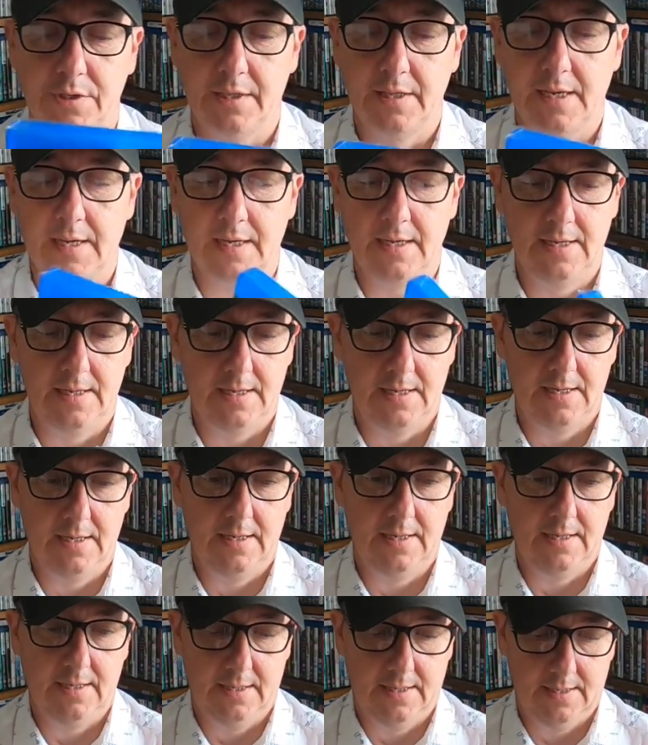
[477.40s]
to that.
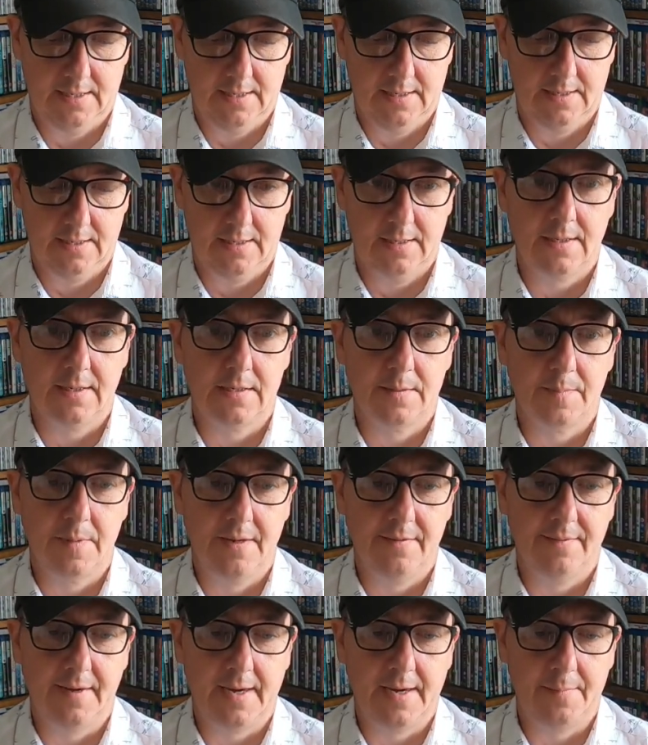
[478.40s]
Nice bit
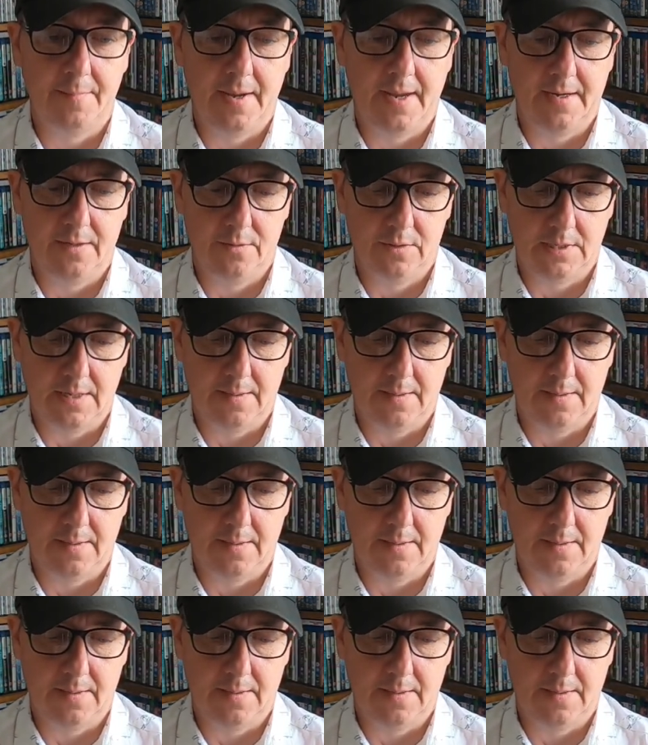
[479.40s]
of anime. Was